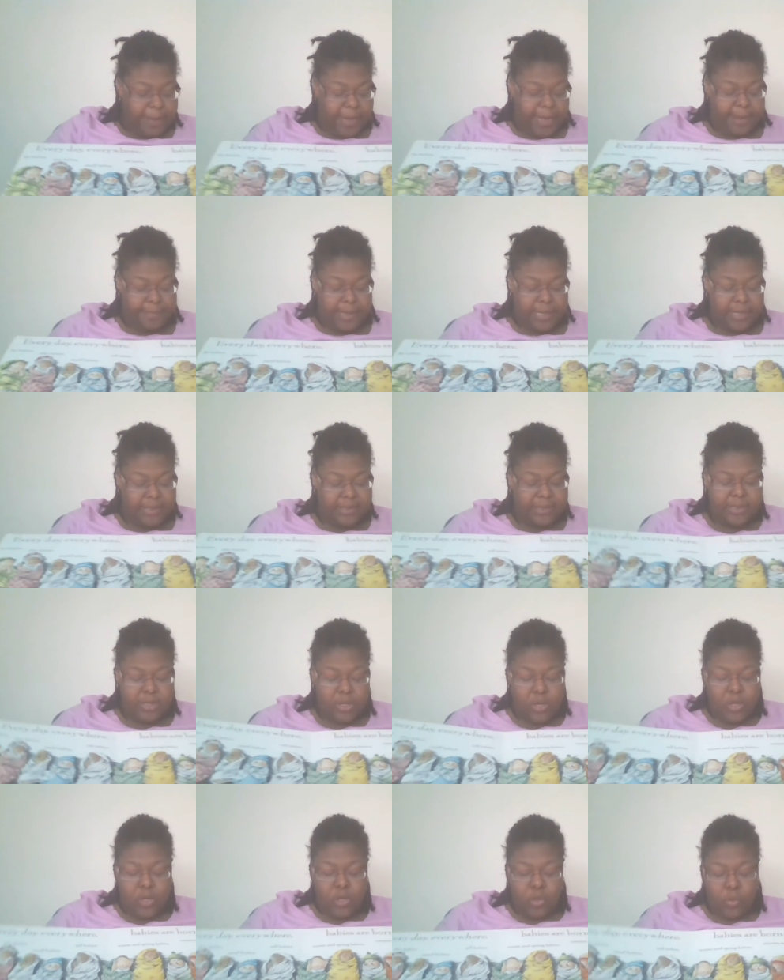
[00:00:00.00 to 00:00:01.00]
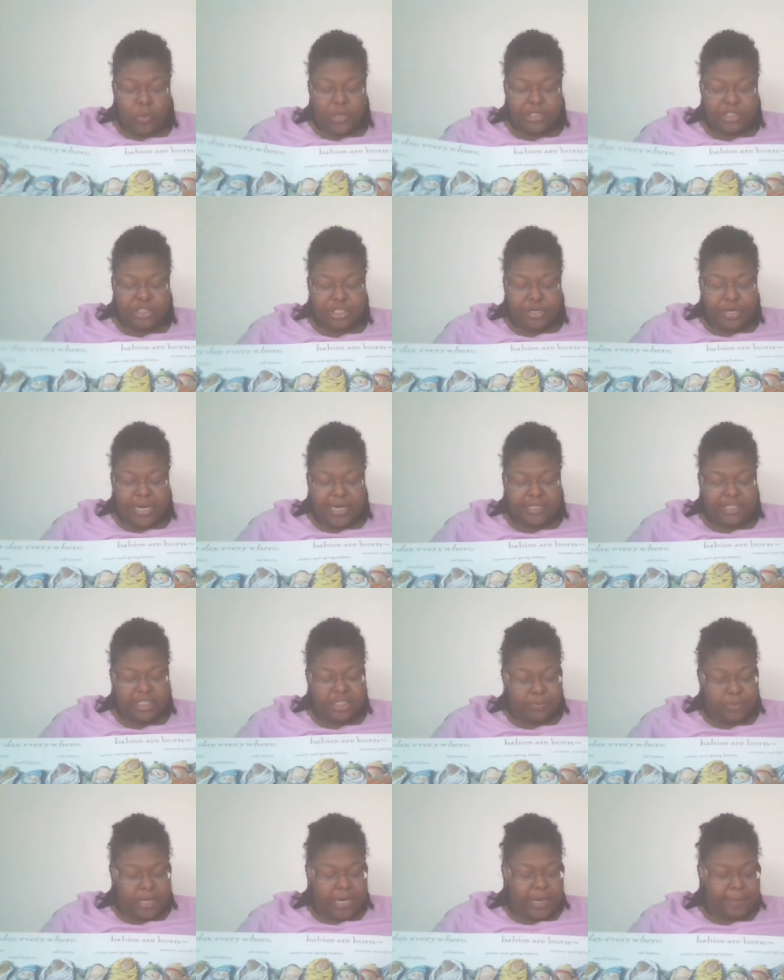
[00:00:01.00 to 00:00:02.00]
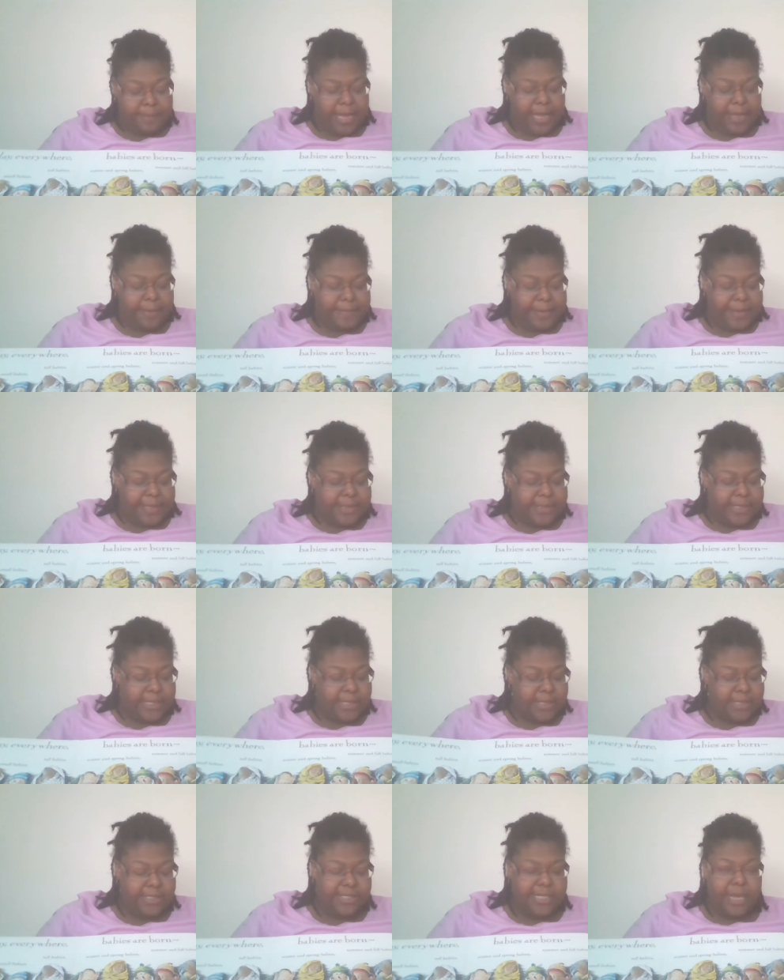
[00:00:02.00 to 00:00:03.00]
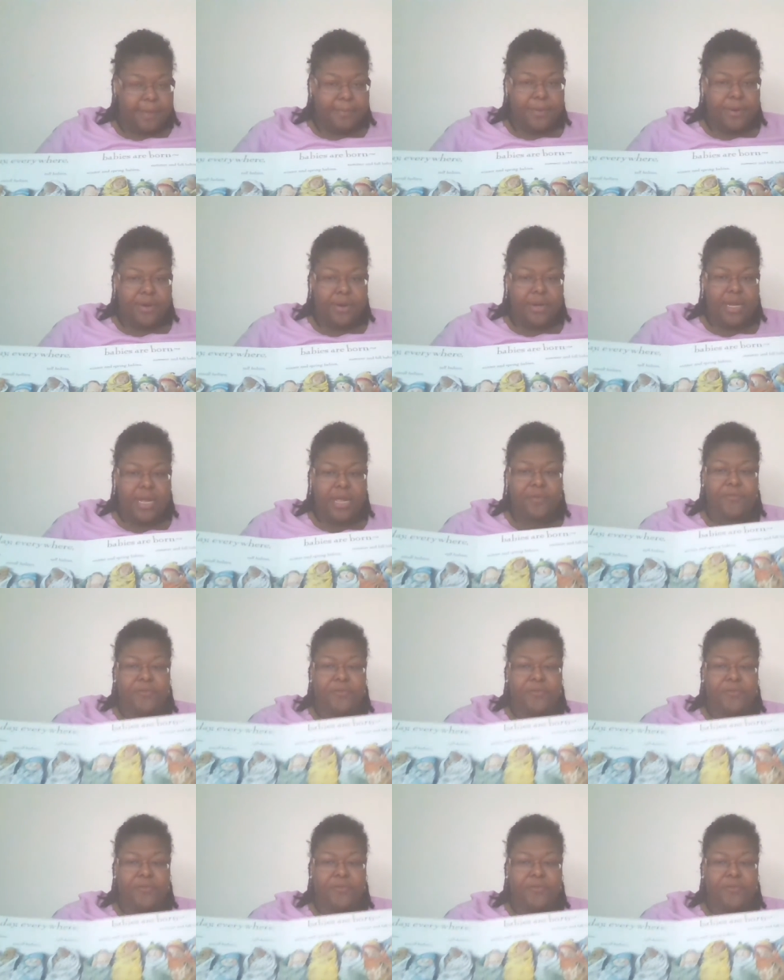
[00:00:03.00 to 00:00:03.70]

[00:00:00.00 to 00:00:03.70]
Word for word: babies, winter and spring babies, summer and